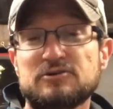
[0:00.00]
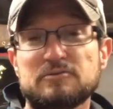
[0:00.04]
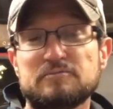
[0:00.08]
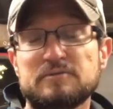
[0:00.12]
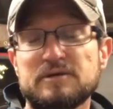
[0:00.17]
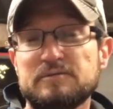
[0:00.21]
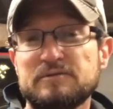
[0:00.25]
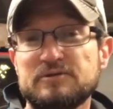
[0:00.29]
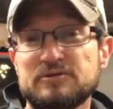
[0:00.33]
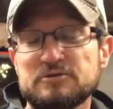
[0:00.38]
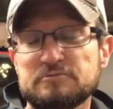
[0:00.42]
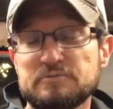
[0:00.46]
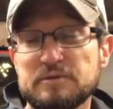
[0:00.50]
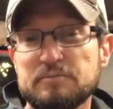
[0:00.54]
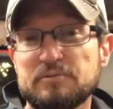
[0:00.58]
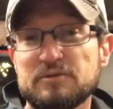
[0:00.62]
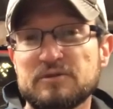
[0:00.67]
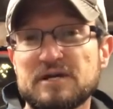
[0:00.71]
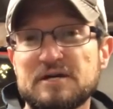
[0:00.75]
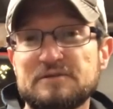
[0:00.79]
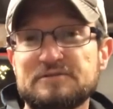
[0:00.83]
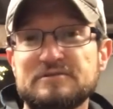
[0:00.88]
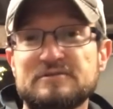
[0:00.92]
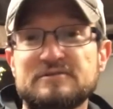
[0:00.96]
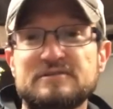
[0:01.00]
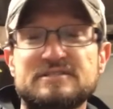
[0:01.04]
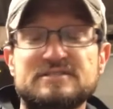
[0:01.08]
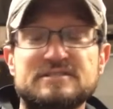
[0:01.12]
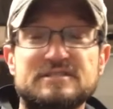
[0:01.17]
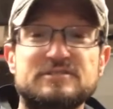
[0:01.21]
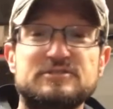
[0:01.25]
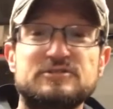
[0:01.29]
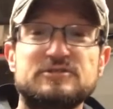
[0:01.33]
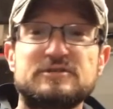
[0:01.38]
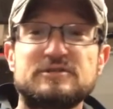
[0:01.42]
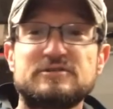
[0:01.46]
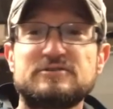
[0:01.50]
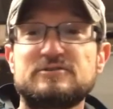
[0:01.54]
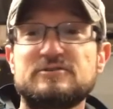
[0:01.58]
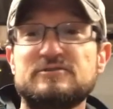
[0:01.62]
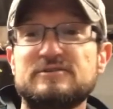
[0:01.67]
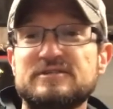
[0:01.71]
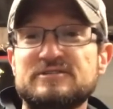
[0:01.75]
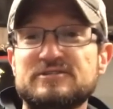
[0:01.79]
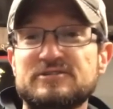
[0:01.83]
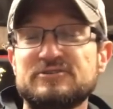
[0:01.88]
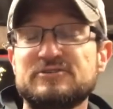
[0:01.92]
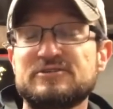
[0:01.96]
or maybe there's people out there that says you can do
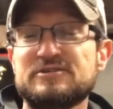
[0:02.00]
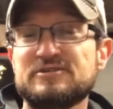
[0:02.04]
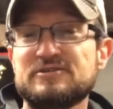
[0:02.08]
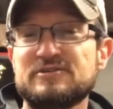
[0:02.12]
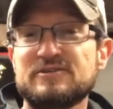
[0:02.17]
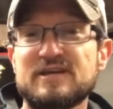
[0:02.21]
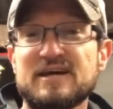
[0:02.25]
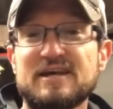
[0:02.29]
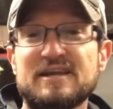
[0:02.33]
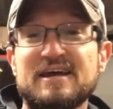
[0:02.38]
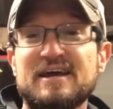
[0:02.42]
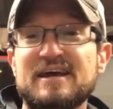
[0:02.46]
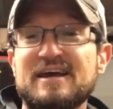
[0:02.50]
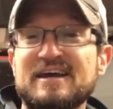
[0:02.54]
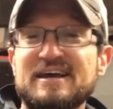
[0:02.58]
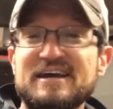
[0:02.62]
this or you can do that.